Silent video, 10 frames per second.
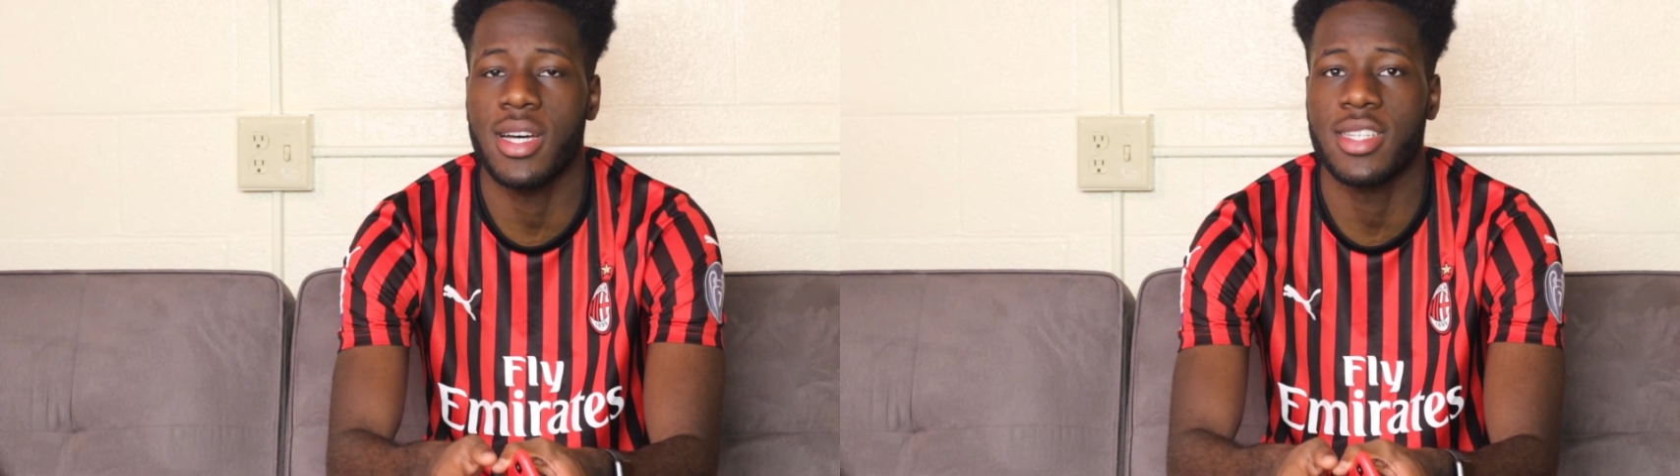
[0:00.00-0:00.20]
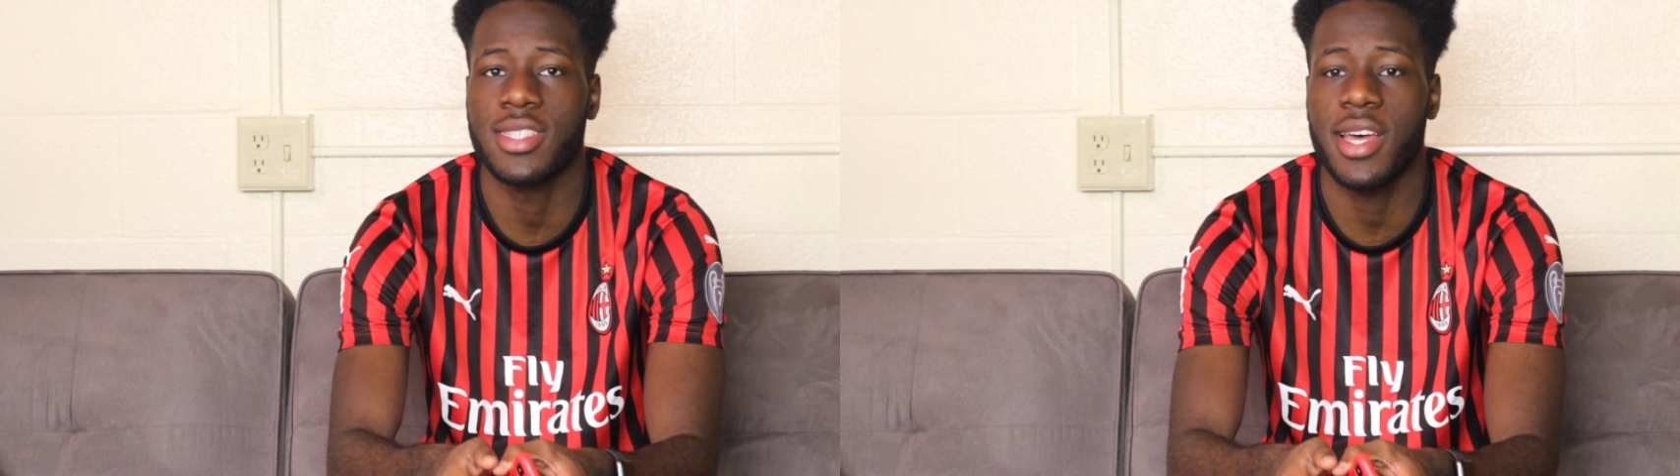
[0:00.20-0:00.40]

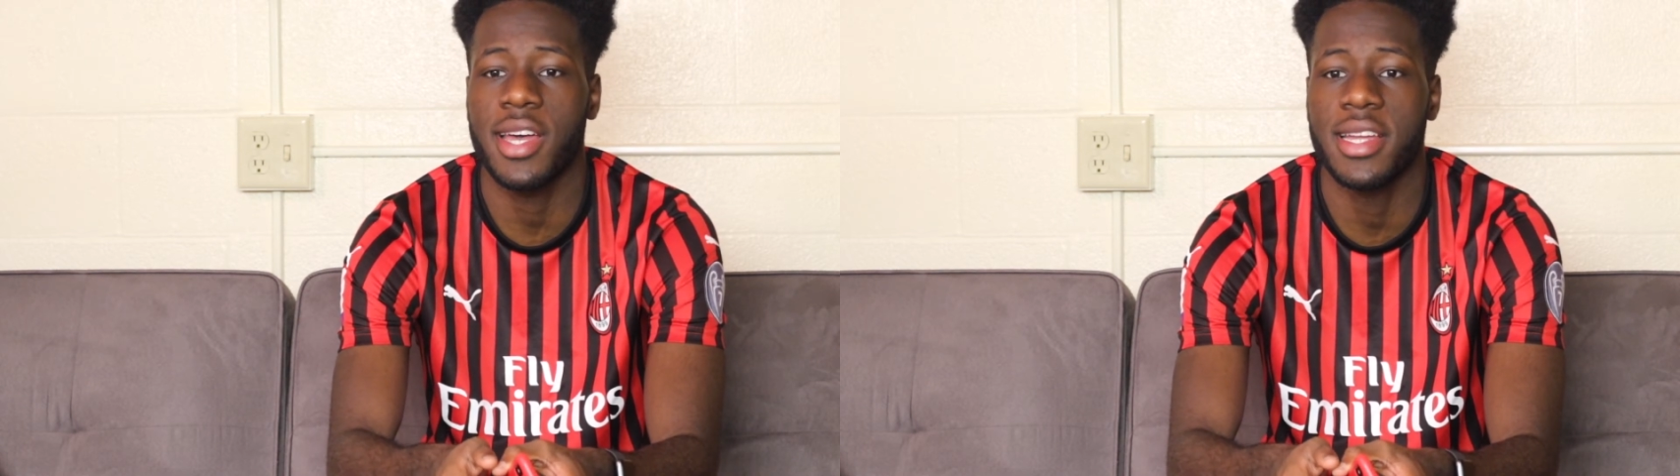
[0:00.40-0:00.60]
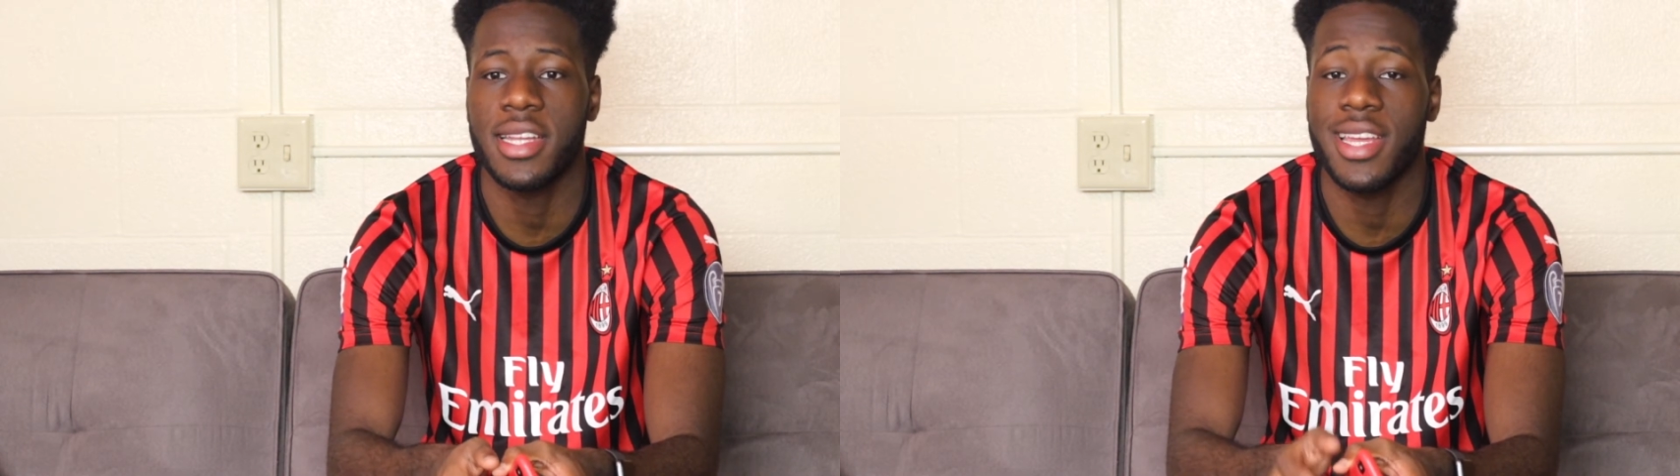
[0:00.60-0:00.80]

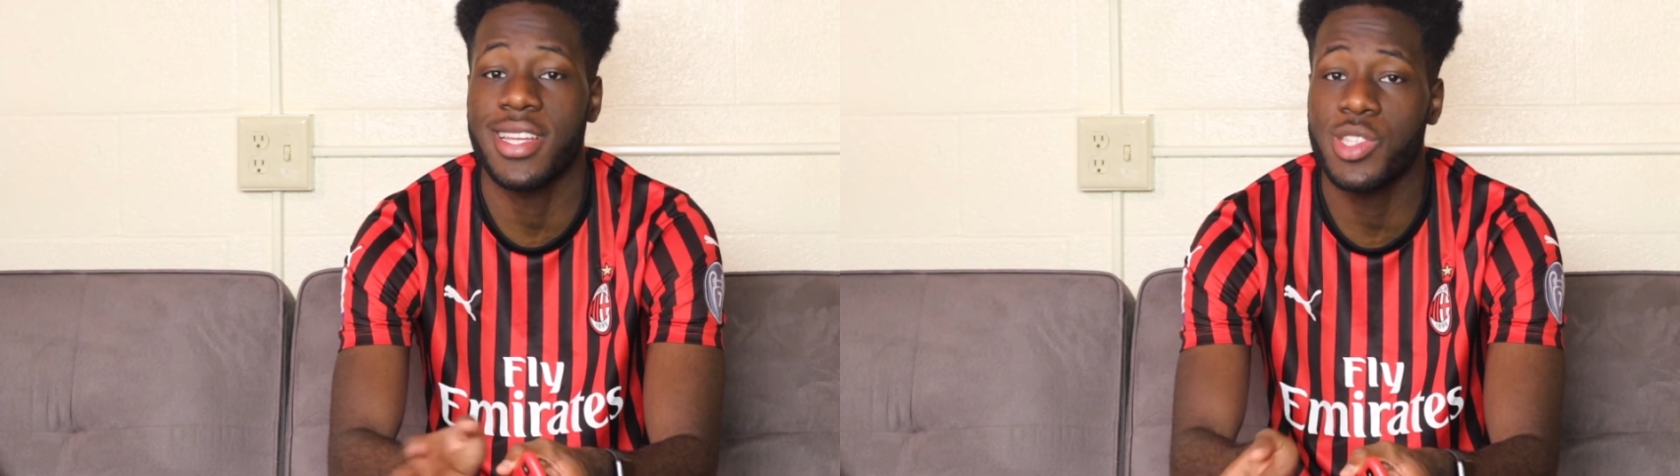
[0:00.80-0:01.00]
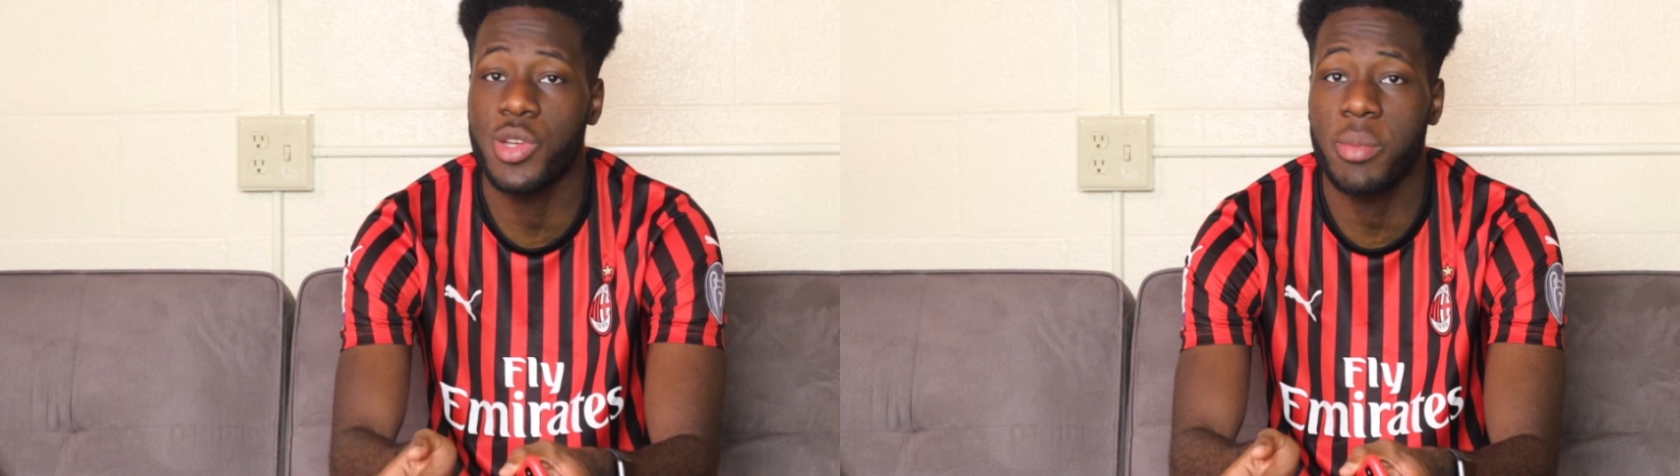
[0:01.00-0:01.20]
side
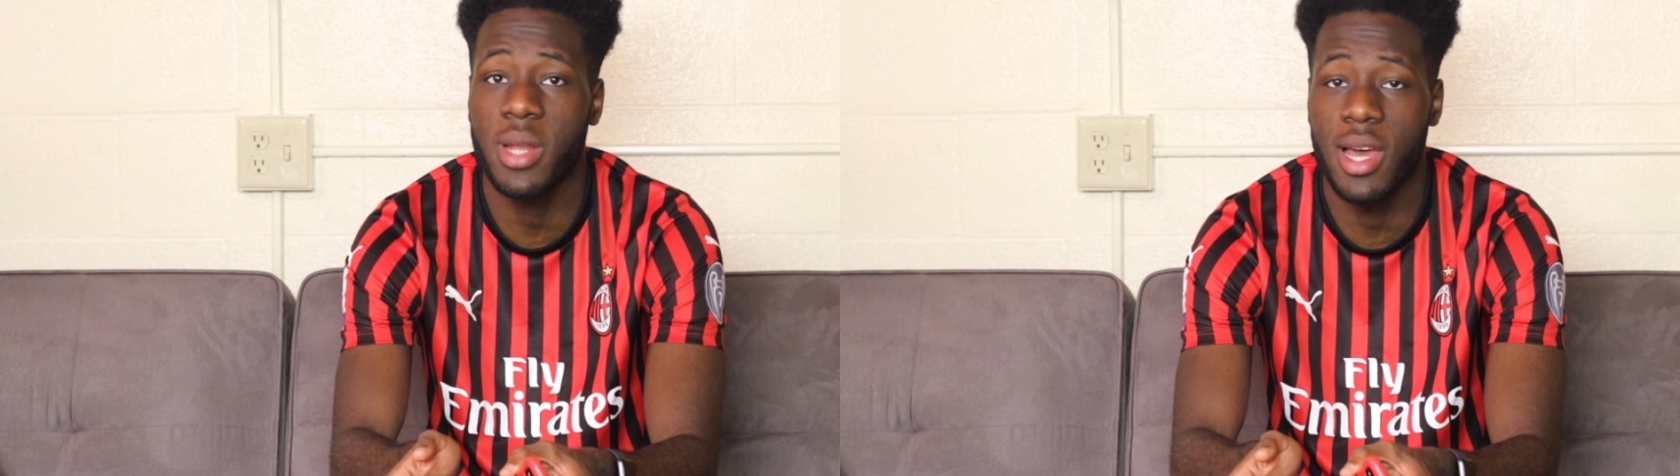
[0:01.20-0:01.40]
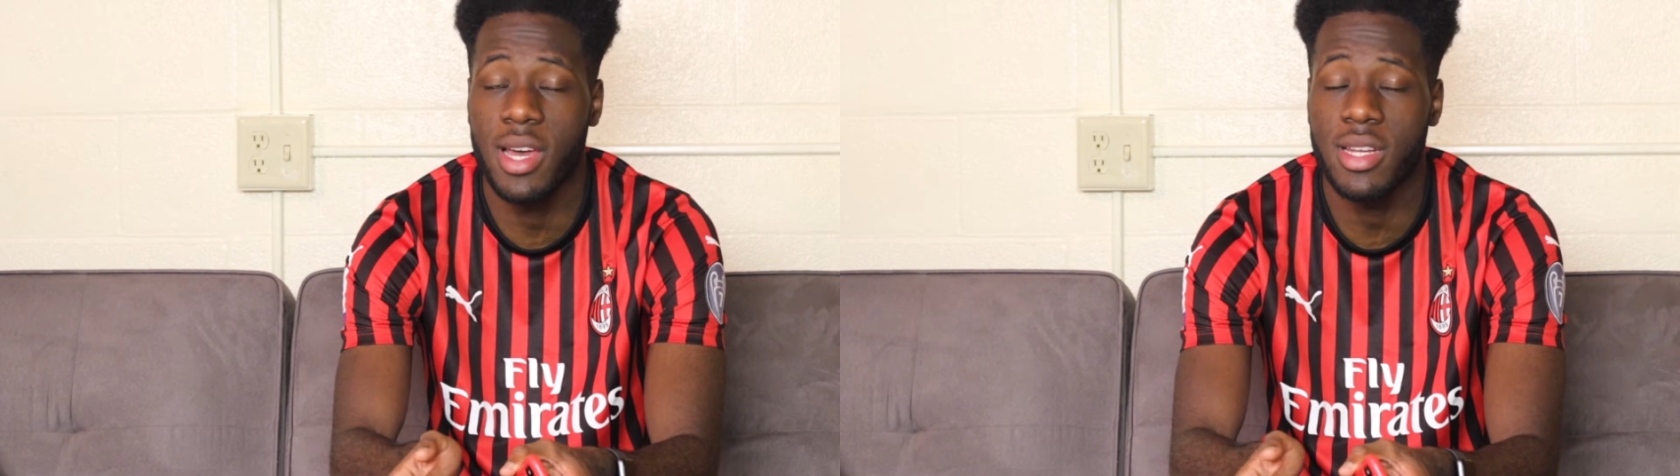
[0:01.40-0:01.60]
Inter
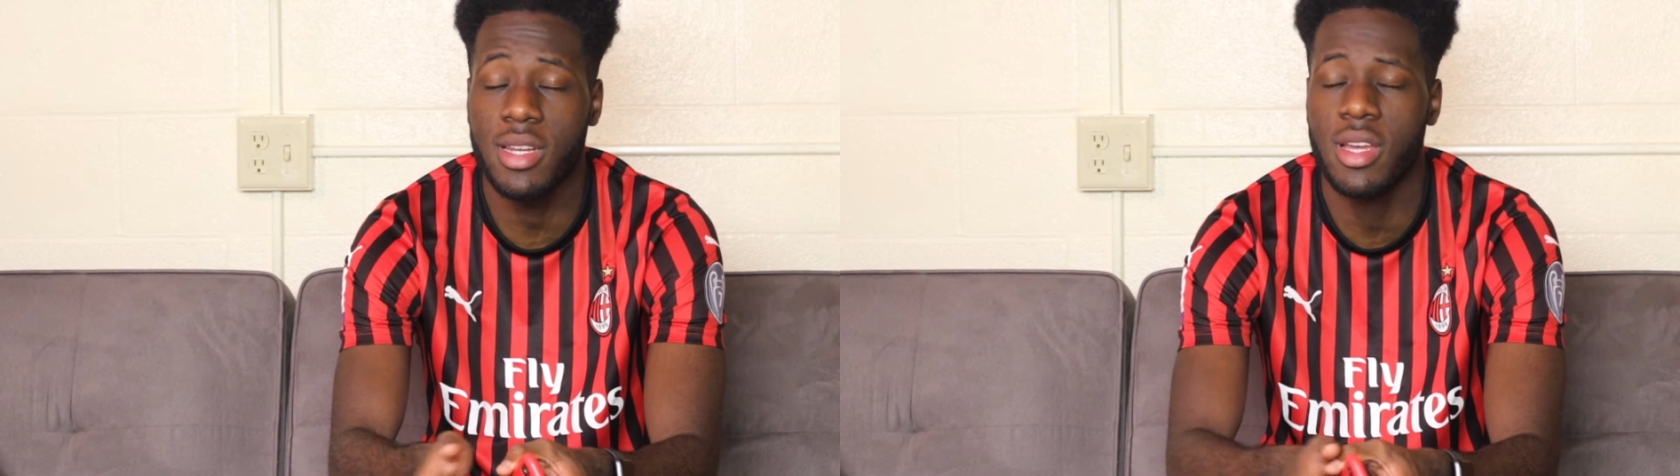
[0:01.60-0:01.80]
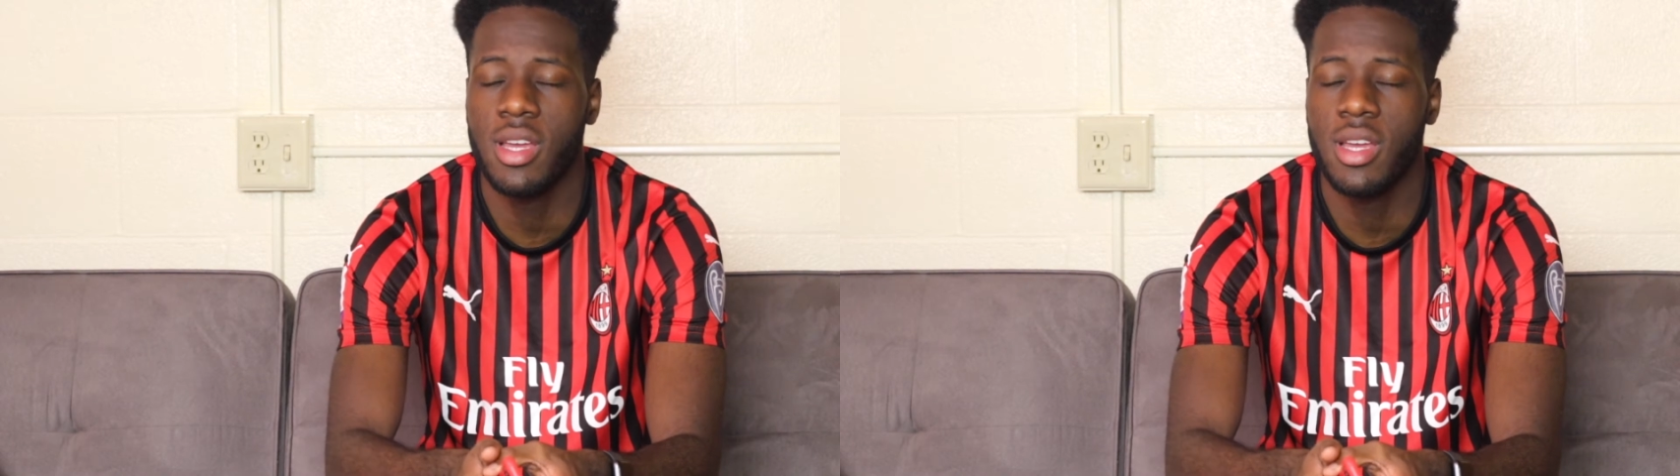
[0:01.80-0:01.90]
Milan